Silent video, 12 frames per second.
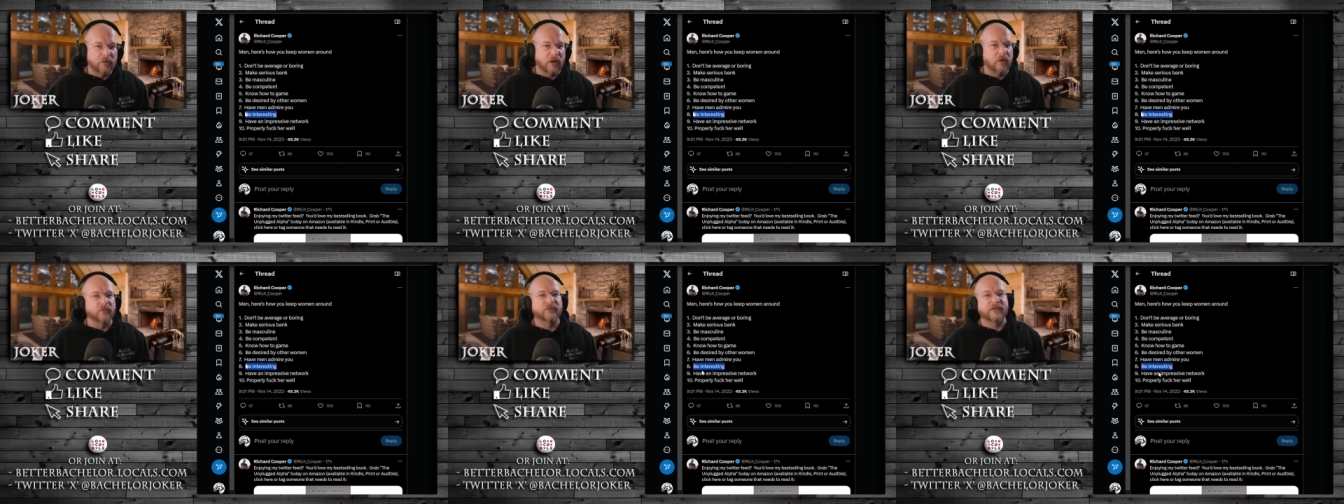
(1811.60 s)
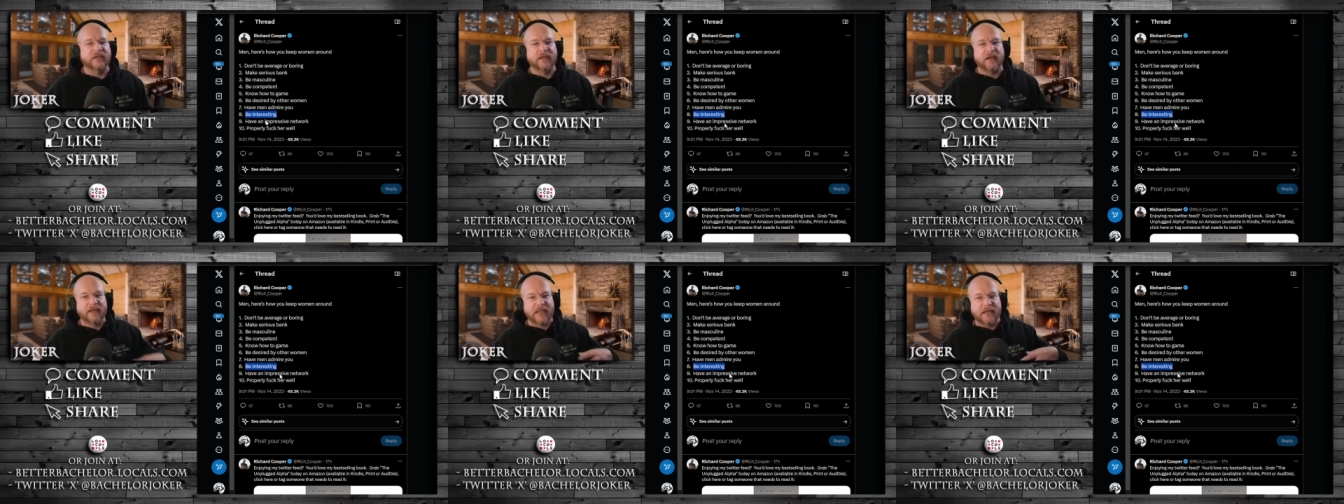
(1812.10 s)
See,
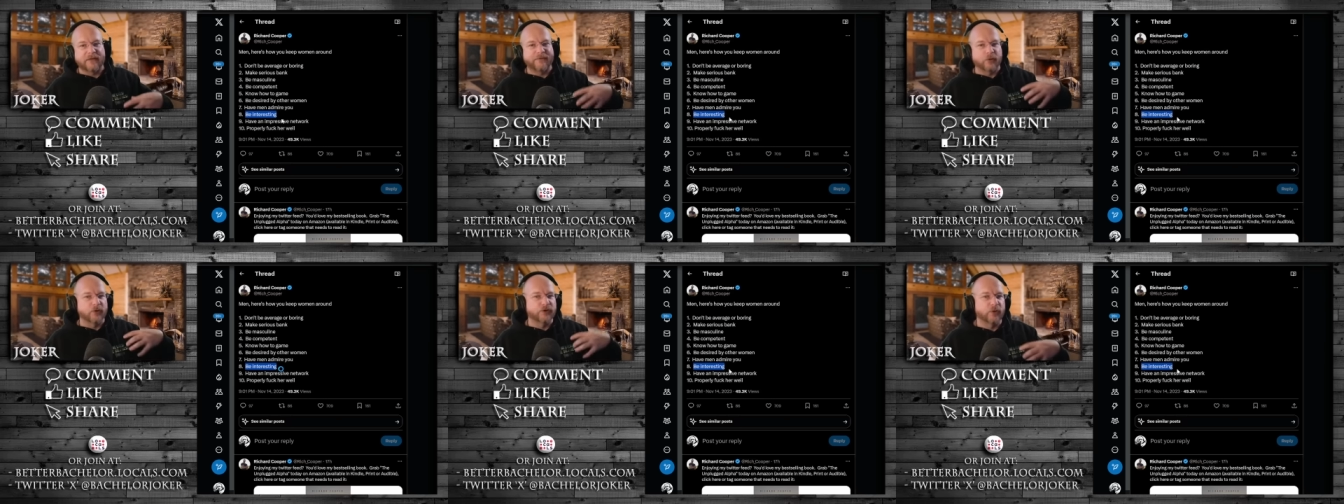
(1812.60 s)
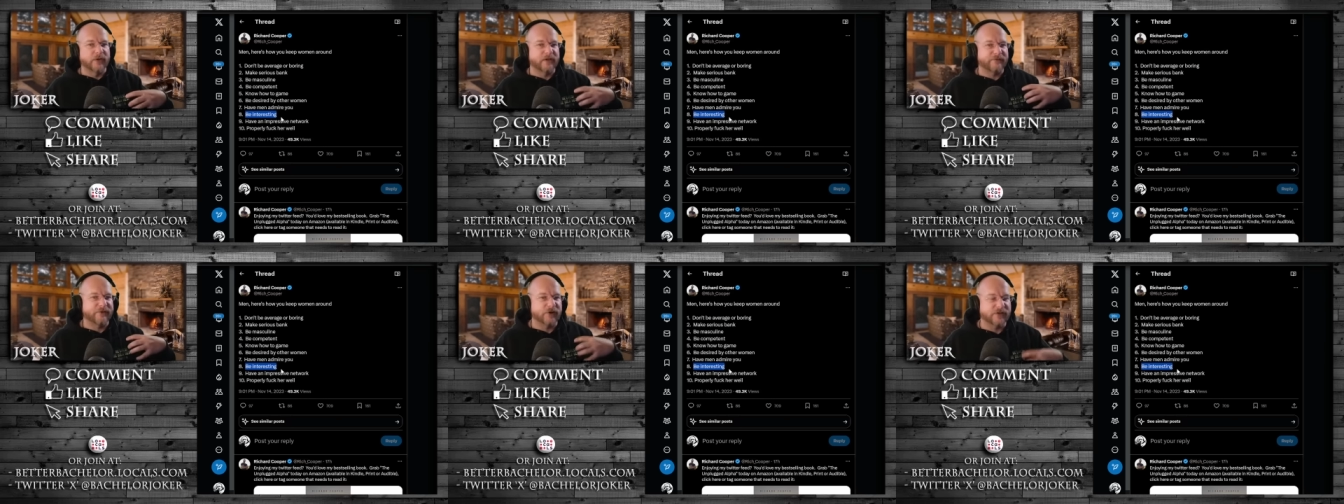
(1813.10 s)
again, if you were doing
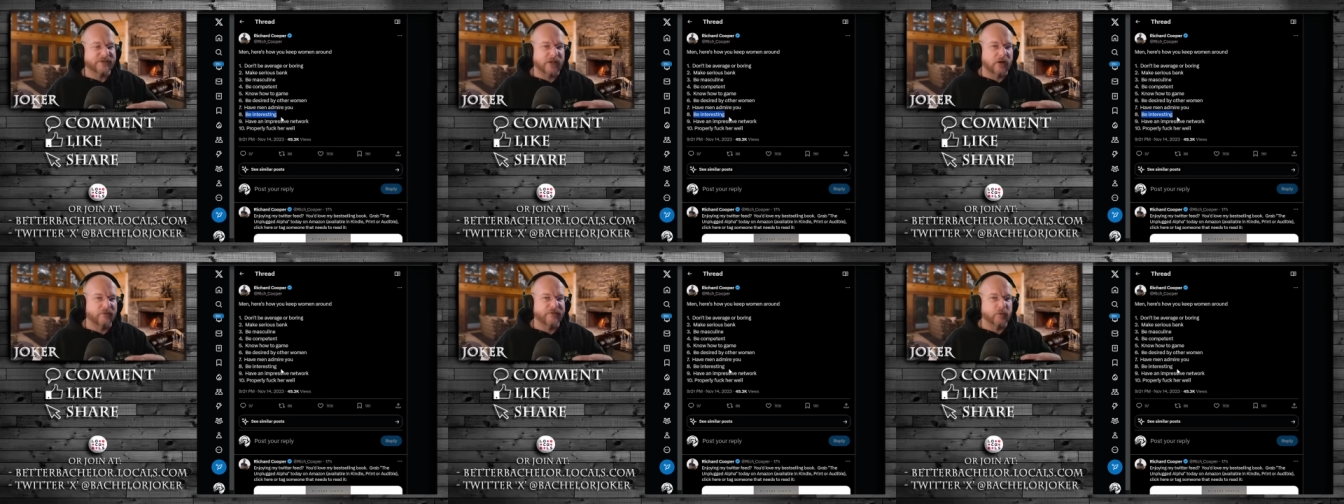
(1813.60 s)
it for yourself,